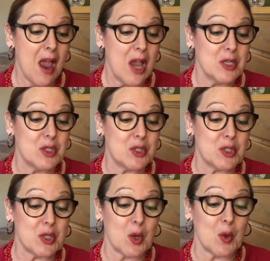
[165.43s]

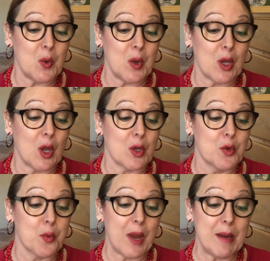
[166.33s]
So
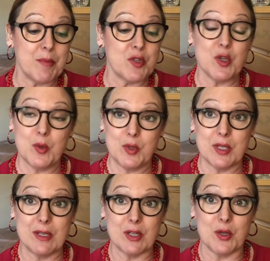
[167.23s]
grape juice
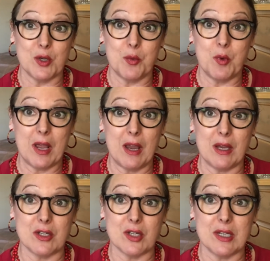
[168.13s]
is a good way
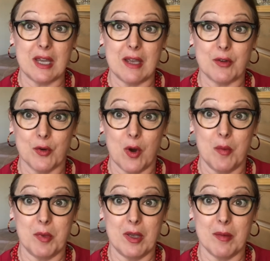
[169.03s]
to get
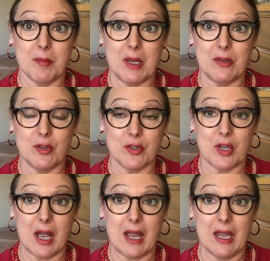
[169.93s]
chromium in your
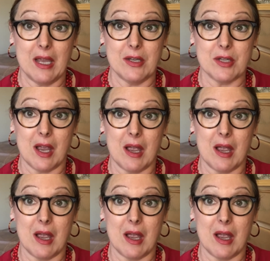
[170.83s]
diet.